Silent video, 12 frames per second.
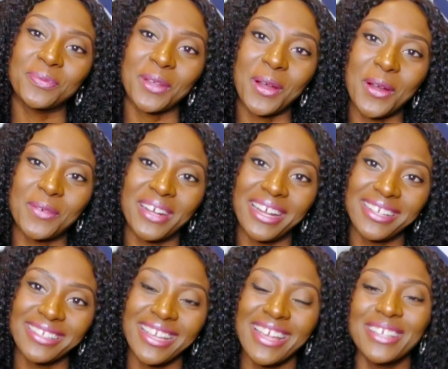All
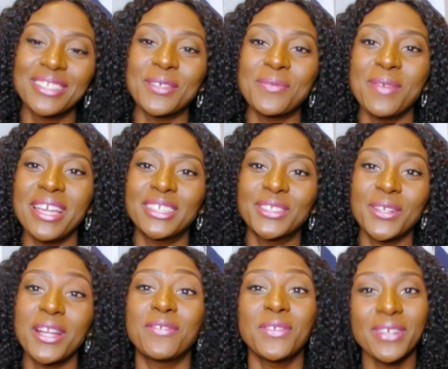right, so make sure,
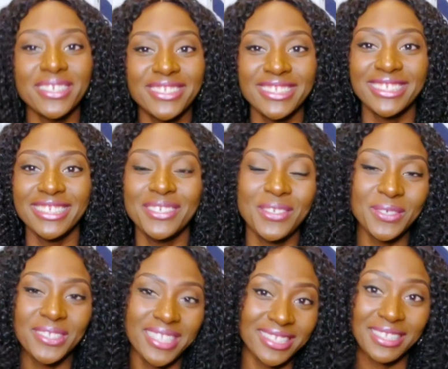if you're interested in those
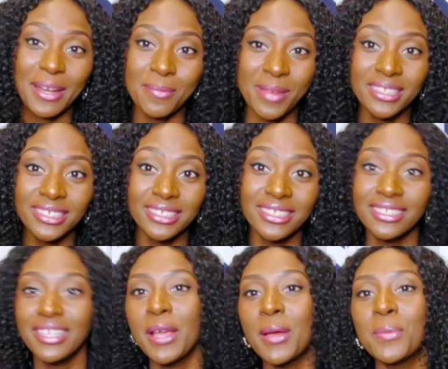things that I mentioned,